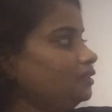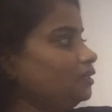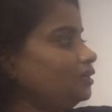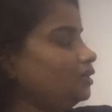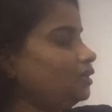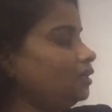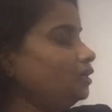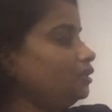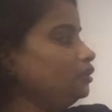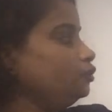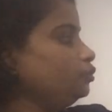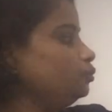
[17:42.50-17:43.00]
the
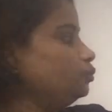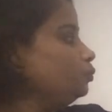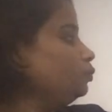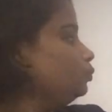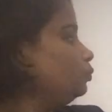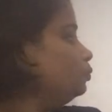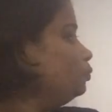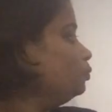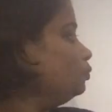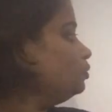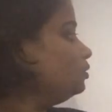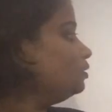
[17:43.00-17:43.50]

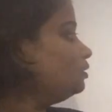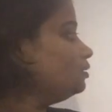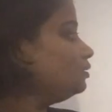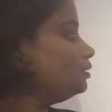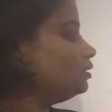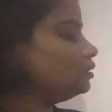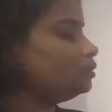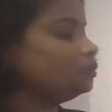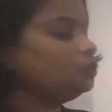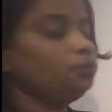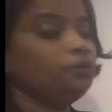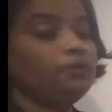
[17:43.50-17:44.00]
Hindu,
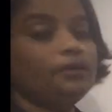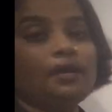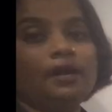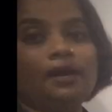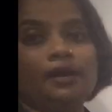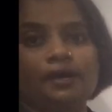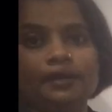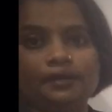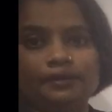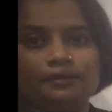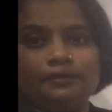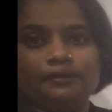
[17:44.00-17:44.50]
the
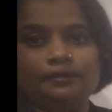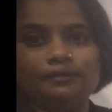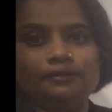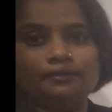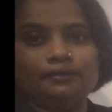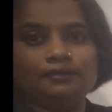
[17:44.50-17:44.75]
Quran.